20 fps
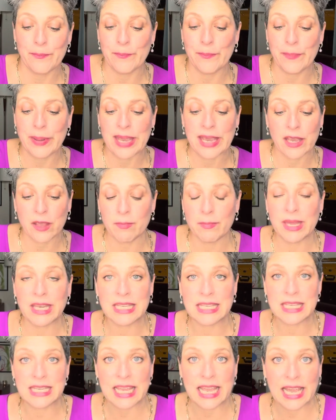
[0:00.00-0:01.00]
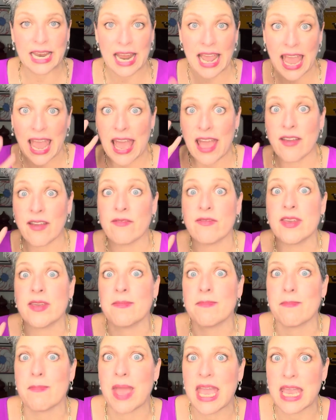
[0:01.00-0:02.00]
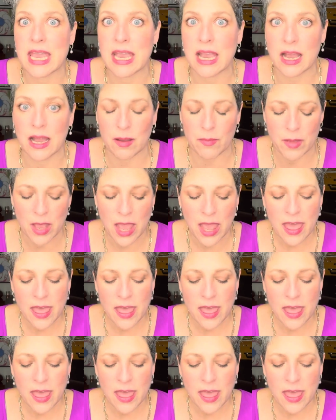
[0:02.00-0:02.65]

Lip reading: pigmented heavy makeup.